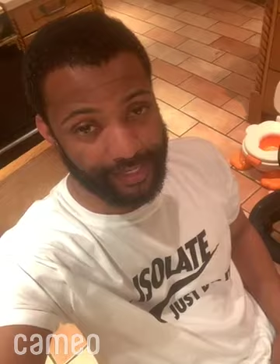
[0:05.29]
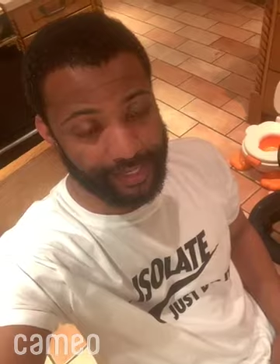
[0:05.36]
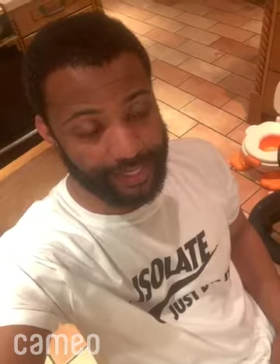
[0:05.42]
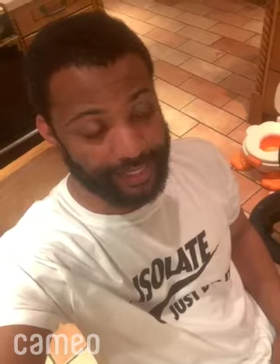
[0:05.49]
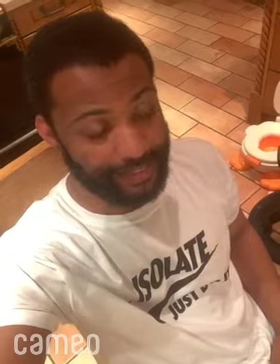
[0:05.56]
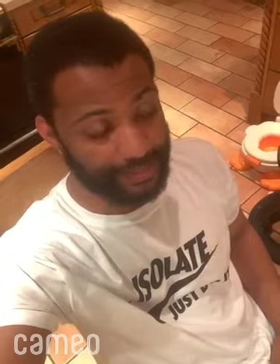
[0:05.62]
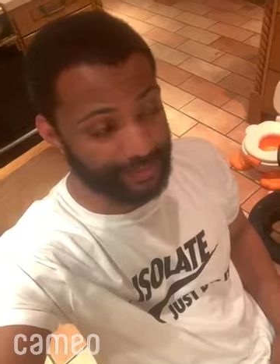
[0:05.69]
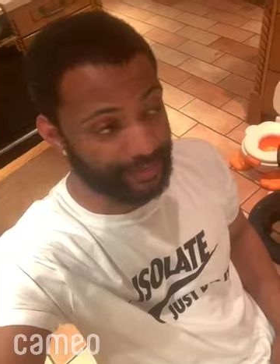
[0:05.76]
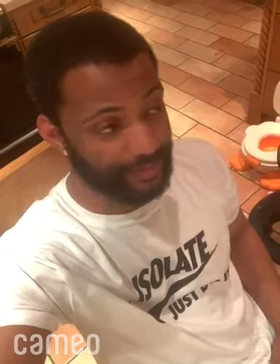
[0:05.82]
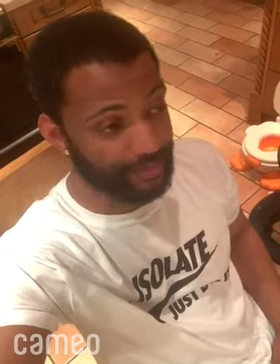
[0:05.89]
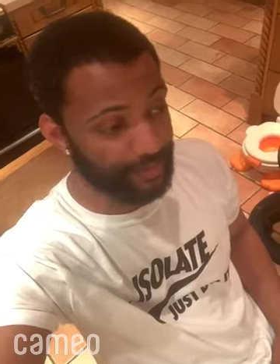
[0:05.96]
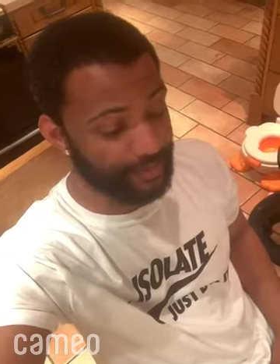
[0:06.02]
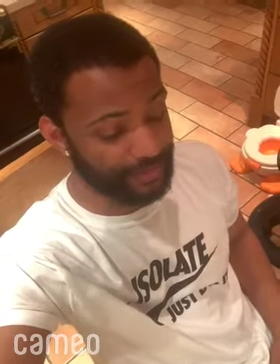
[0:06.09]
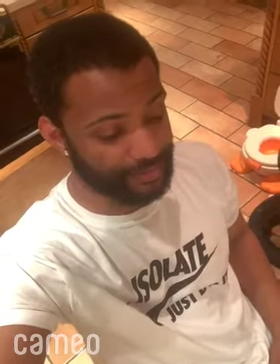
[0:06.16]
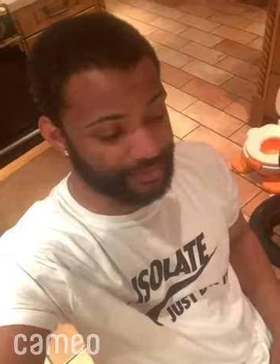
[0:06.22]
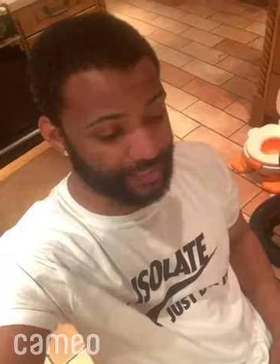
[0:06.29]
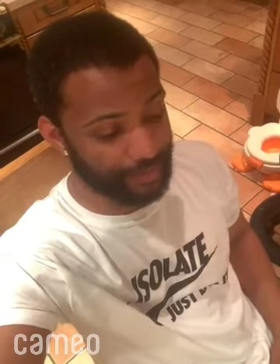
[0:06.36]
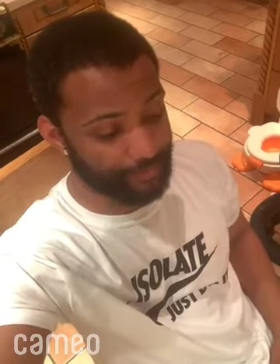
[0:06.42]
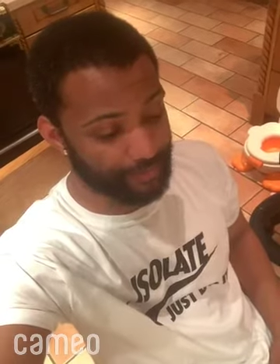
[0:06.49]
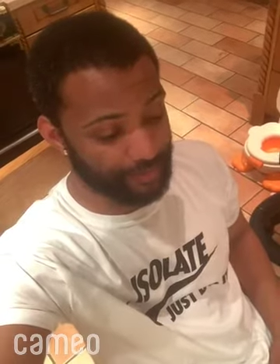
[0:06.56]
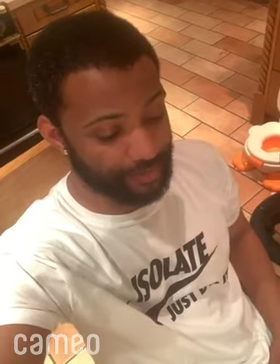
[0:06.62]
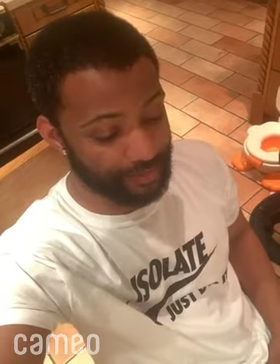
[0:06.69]
and I know it's a
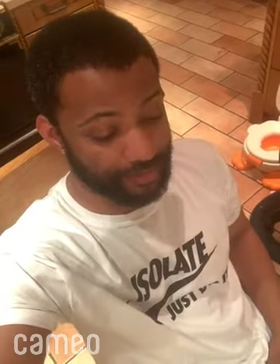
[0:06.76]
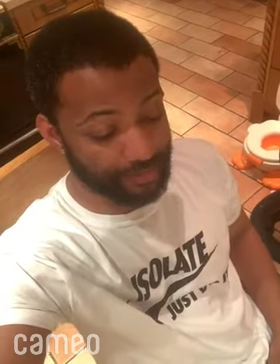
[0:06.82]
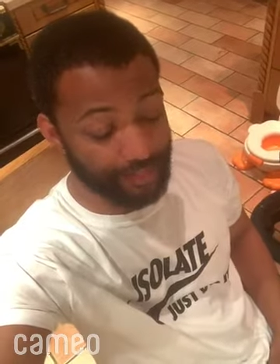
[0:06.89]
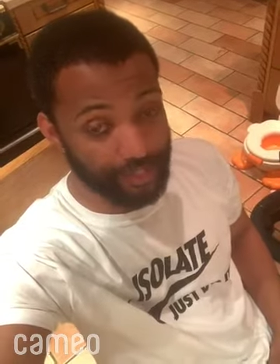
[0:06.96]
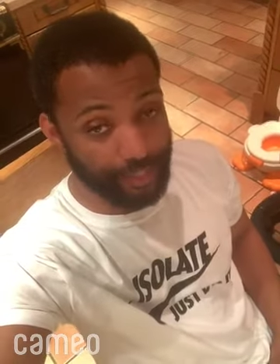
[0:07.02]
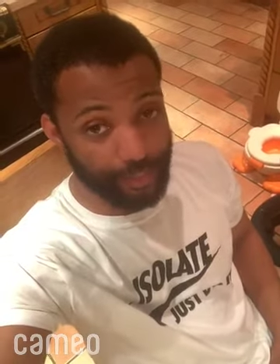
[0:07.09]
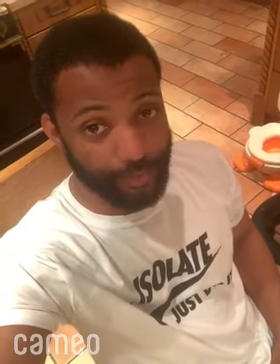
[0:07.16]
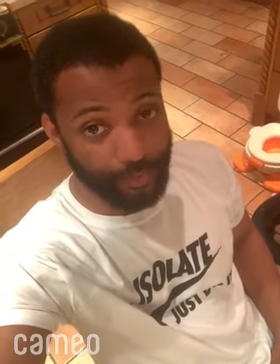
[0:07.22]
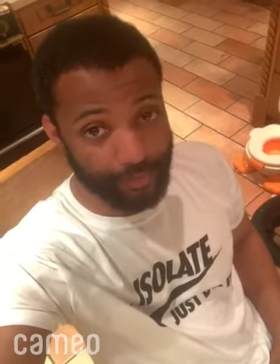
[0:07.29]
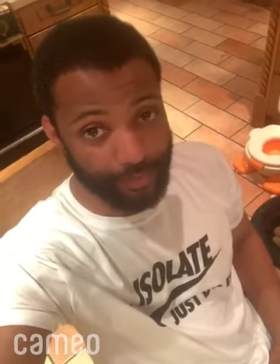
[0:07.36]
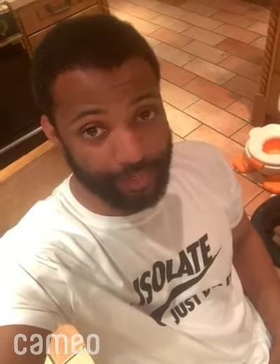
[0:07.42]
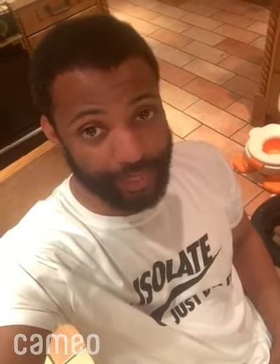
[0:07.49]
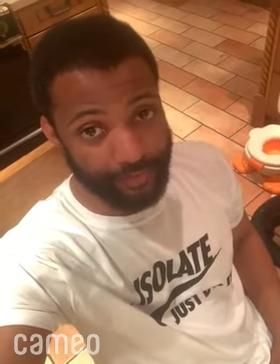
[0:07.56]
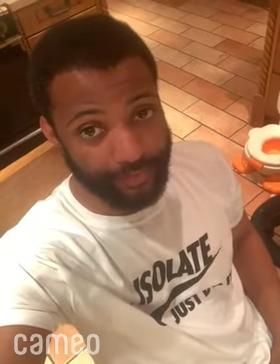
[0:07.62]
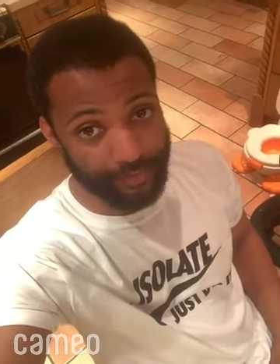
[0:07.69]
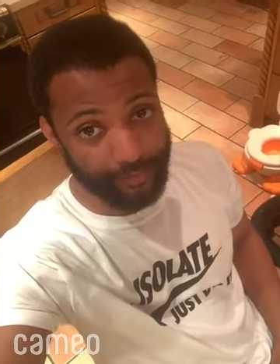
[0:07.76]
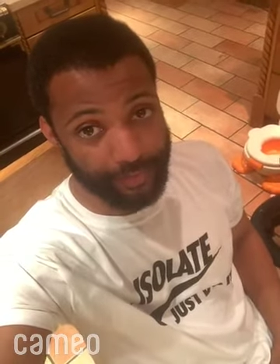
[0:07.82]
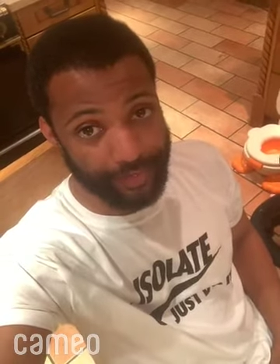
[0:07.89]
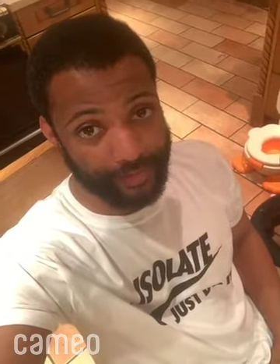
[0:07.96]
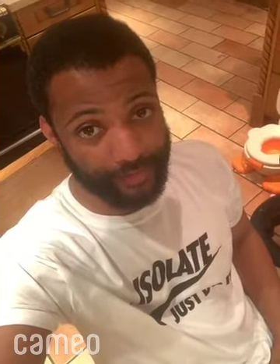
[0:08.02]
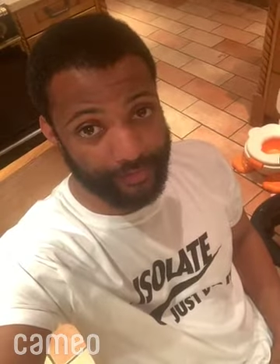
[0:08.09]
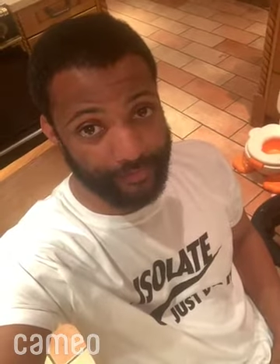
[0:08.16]
shame because we're not out and
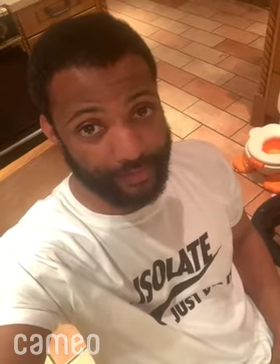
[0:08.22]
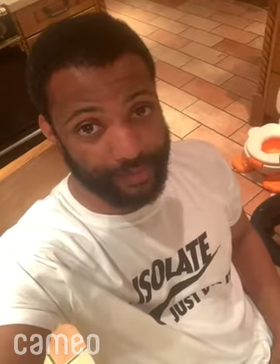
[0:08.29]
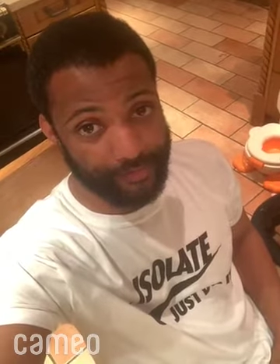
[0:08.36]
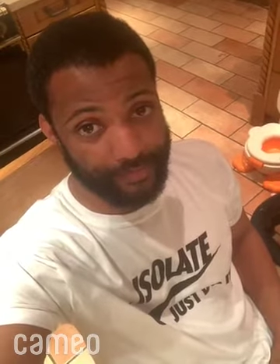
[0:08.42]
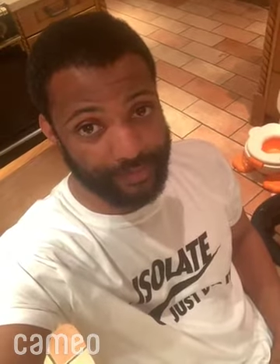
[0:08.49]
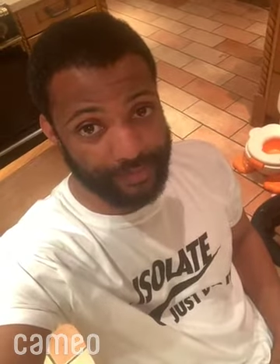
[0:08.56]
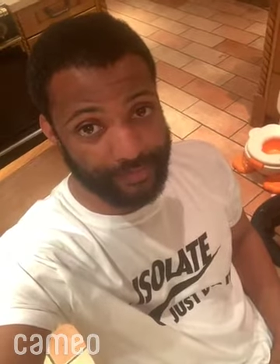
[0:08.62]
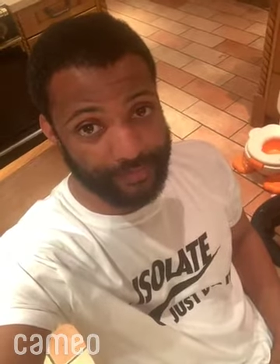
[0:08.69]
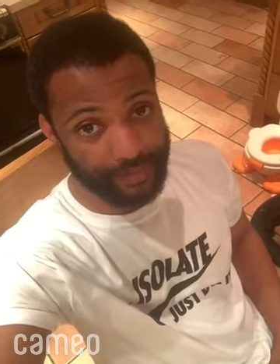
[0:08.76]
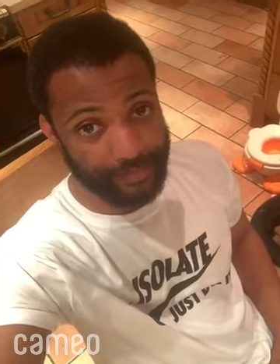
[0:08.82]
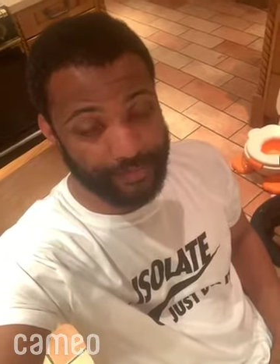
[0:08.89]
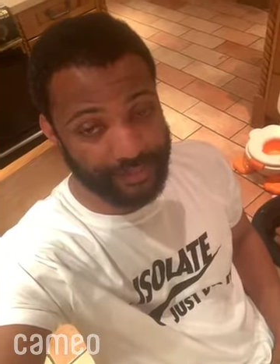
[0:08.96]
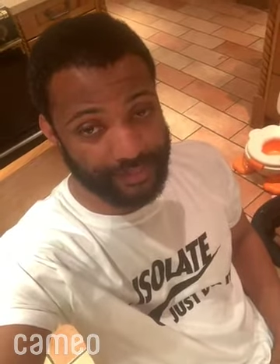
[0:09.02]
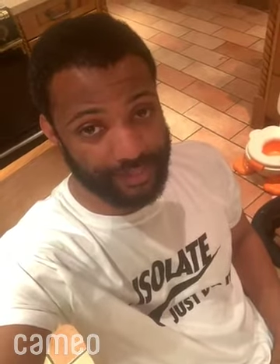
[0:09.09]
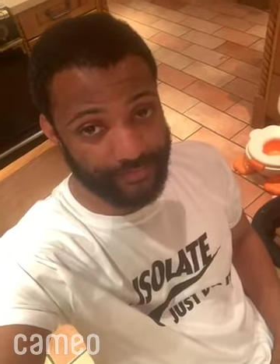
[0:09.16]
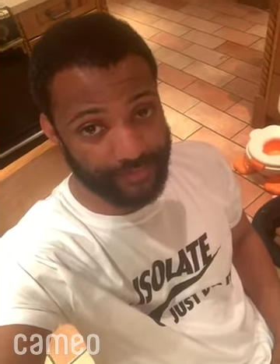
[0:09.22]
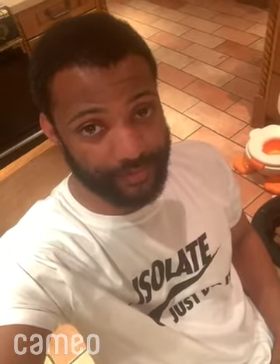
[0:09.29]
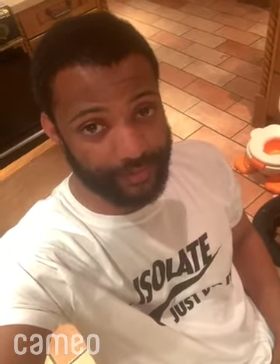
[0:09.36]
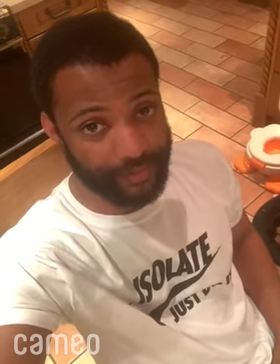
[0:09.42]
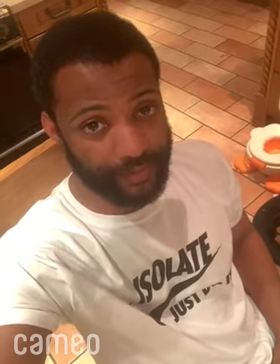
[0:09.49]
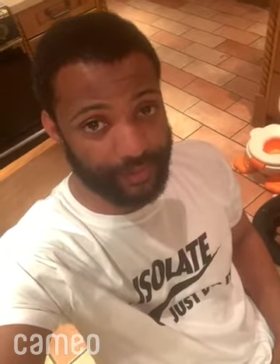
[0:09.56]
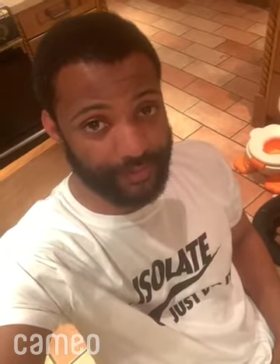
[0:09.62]
about at the moment to be able to give
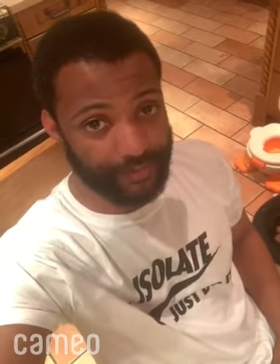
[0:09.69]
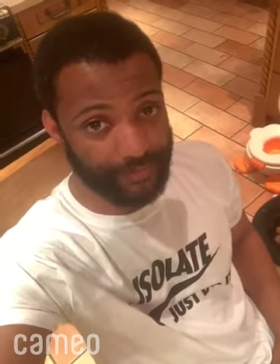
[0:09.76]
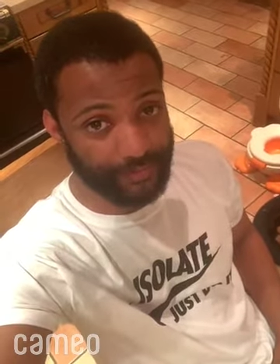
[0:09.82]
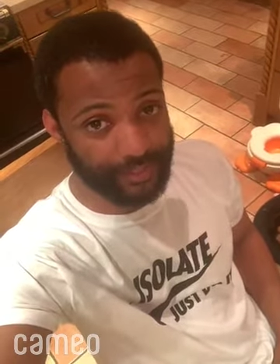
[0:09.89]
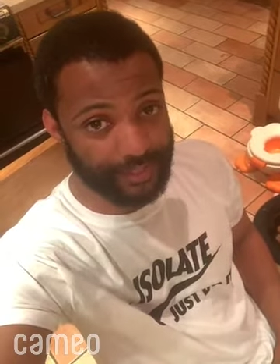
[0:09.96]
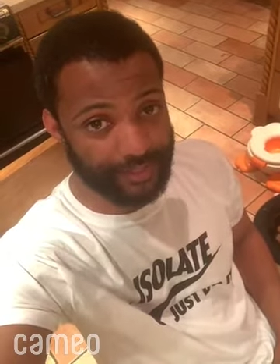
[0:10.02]
you a cuddle